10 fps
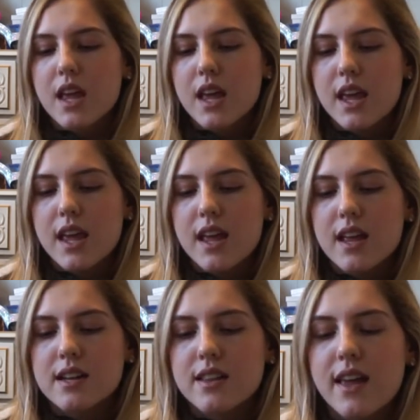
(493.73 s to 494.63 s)

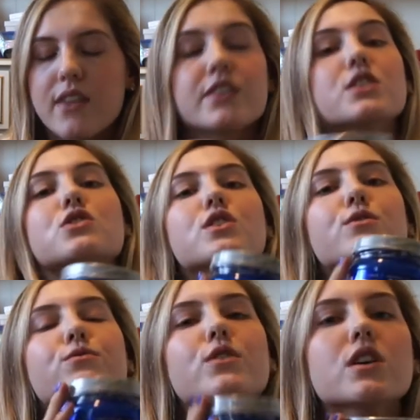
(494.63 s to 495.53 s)
And yeah, this is good
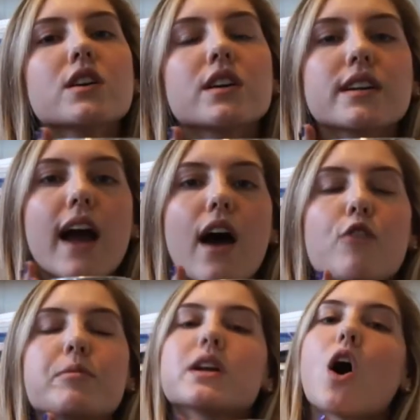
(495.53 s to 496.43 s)
for gut health,
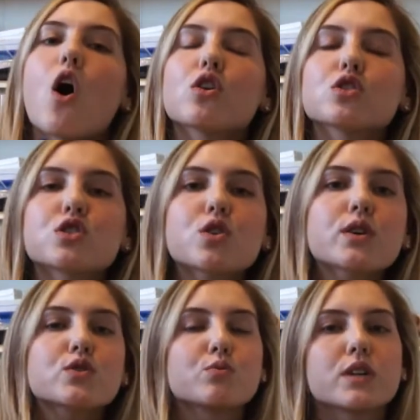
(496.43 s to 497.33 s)
but it also
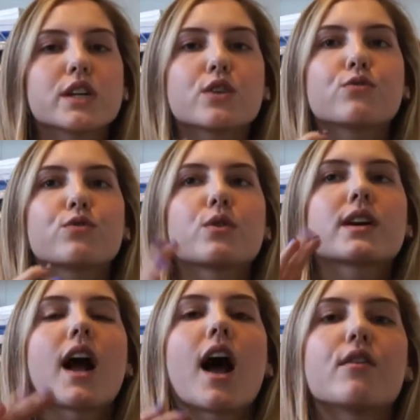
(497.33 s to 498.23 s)
is really good for
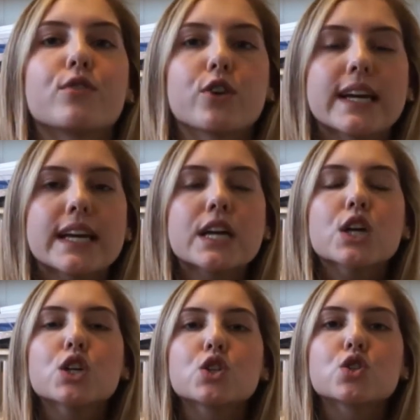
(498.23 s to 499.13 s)
recovery.
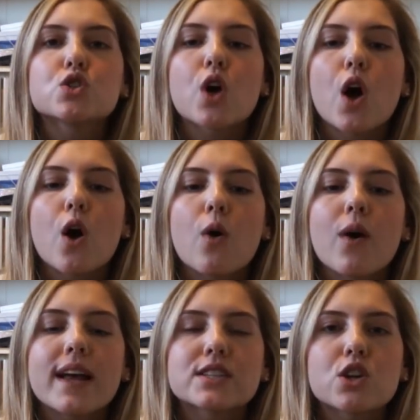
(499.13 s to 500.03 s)
So
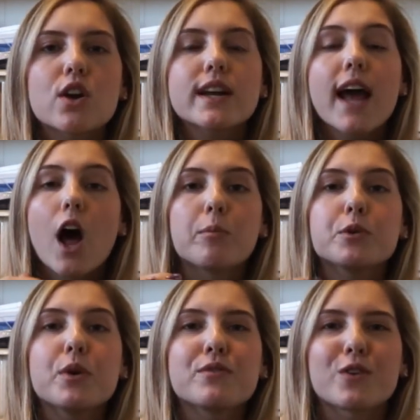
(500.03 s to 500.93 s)
it's not going to help
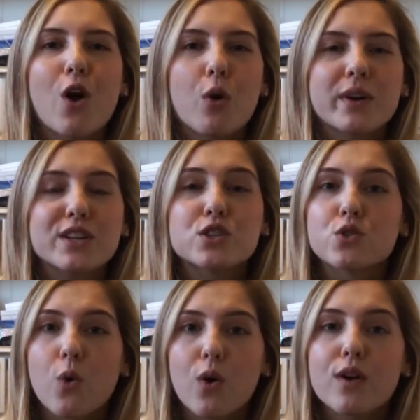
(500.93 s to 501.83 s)
you if you're already
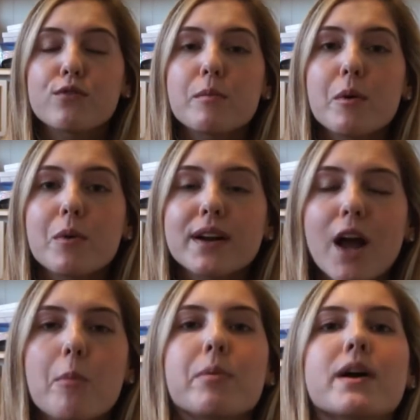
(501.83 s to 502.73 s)
sore from a
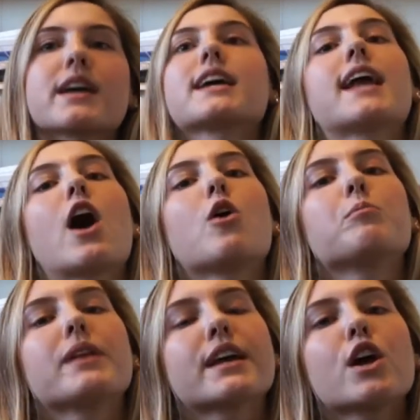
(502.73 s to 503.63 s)
workout, but it could help
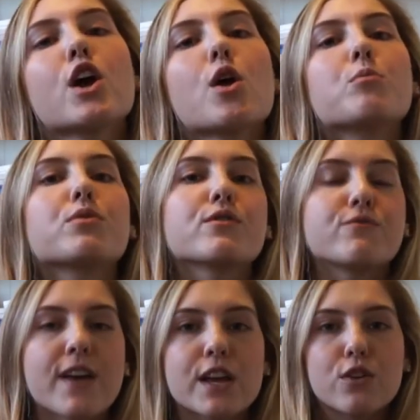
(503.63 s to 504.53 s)
like
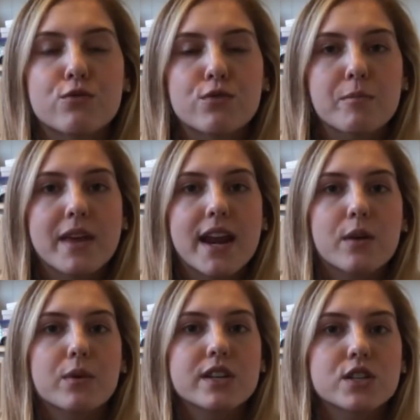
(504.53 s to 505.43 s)
prevent you from getting
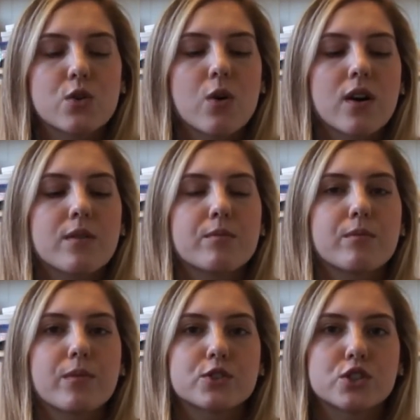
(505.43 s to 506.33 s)
really sore
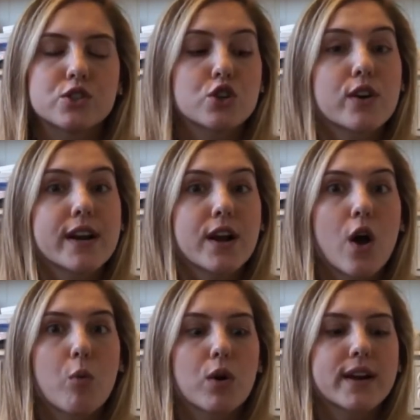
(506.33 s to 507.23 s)
during
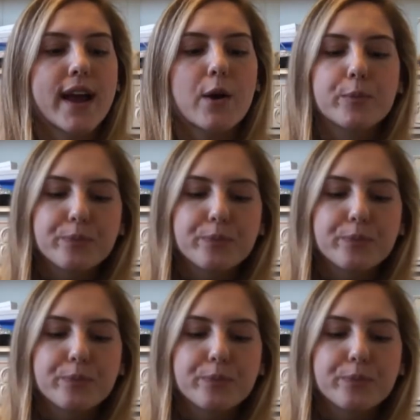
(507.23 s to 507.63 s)
a workout.